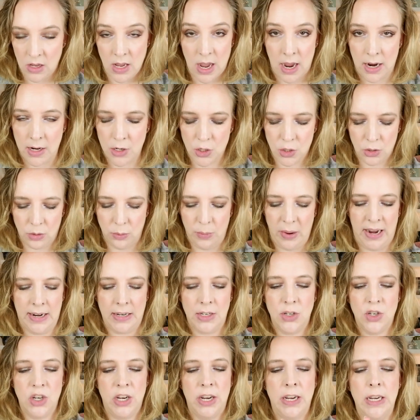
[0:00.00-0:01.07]
the actual
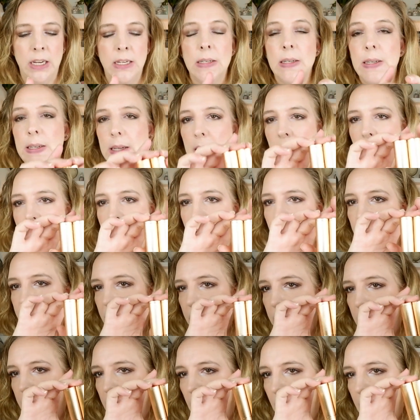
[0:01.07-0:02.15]
packaging. And
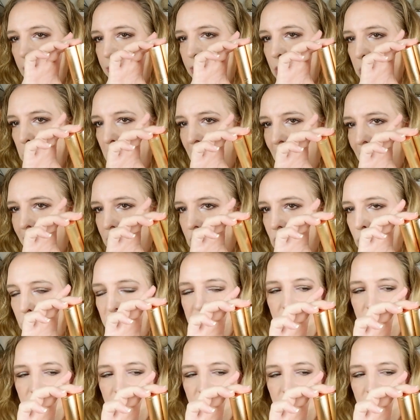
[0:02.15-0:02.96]
then I have the mattes,